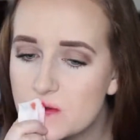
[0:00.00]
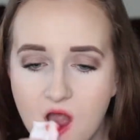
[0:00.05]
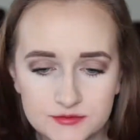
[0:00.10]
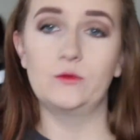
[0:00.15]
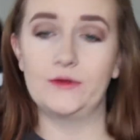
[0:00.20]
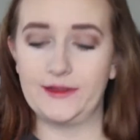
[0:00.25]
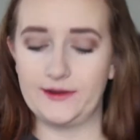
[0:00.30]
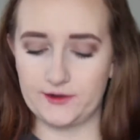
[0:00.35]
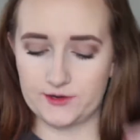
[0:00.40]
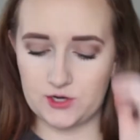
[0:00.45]

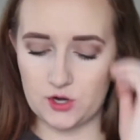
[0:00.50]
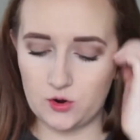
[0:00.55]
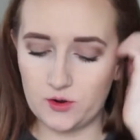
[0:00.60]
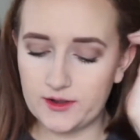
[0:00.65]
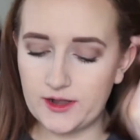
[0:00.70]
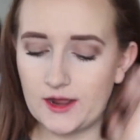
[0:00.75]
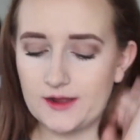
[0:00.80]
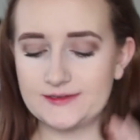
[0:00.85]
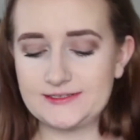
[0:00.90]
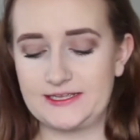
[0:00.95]
We are
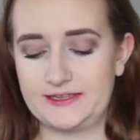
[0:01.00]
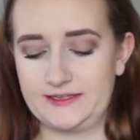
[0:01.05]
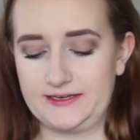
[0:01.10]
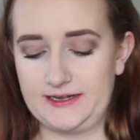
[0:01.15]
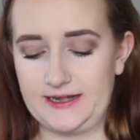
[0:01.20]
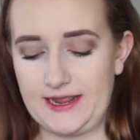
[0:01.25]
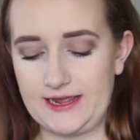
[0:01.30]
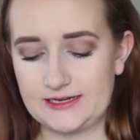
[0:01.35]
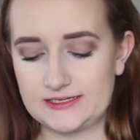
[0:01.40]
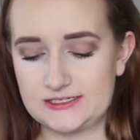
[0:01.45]
going on to the
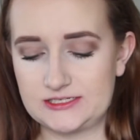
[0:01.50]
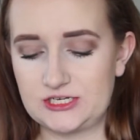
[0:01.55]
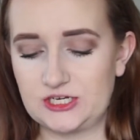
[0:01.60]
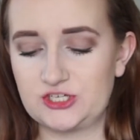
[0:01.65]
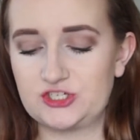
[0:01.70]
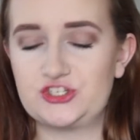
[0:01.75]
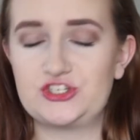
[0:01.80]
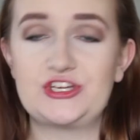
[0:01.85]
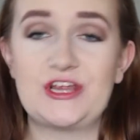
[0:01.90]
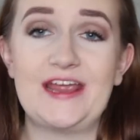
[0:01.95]

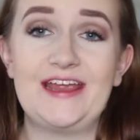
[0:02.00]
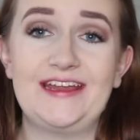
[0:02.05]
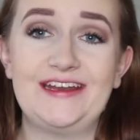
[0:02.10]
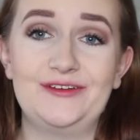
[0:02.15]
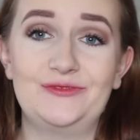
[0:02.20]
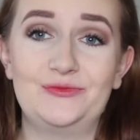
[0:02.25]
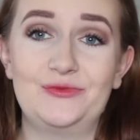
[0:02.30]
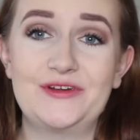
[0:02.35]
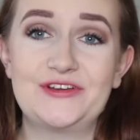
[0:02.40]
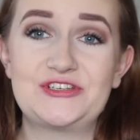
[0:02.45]
next
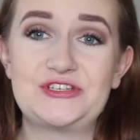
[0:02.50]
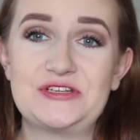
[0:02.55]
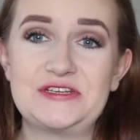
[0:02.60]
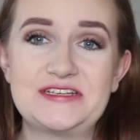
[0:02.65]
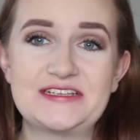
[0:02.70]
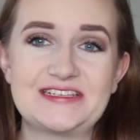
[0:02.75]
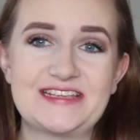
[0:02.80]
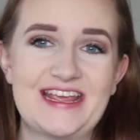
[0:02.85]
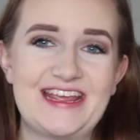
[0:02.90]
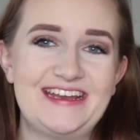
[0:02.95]
shade, which
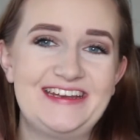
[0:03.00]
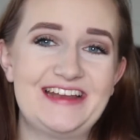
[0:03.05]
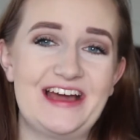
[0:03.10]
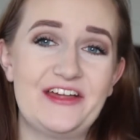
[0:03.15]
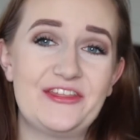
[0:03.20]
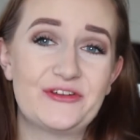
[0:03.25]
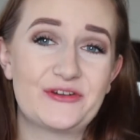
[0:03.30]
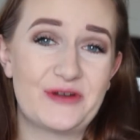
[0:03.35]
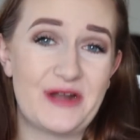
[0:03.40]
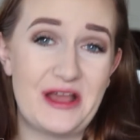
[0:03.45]
is
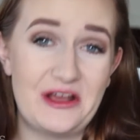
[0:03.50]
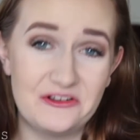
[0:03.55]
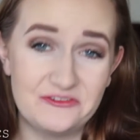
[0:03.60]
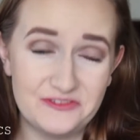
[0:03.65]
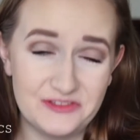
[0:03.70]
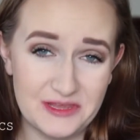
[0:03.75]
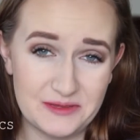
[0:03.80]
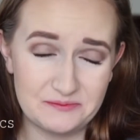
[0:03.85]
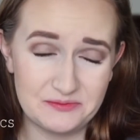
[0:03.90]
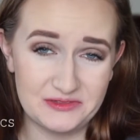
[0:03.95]
another
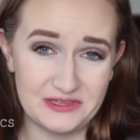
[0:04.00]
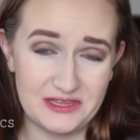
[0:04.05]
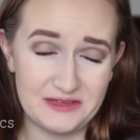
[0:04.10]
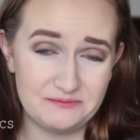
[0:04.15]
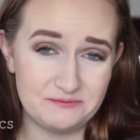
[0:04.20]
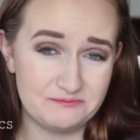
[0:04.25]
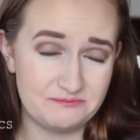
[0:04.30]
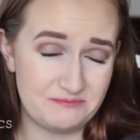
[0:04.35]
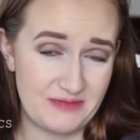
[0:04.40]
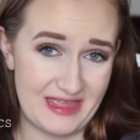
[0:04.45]
e.l.f.
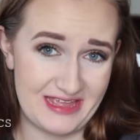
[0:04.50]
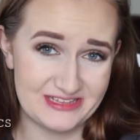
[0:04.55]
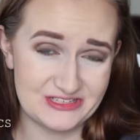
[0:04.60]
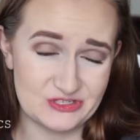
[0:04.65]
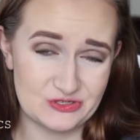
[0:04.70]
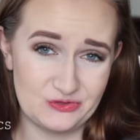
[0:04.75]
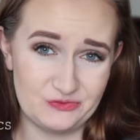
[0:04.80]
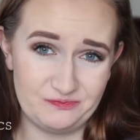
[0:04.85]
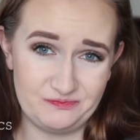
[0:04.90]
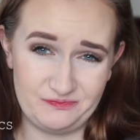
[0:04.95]
lip
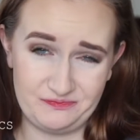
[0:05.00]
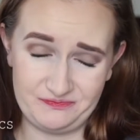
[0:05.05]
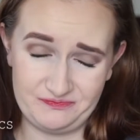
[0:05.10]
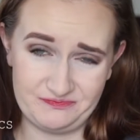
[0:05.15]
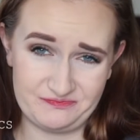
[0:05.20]
pencil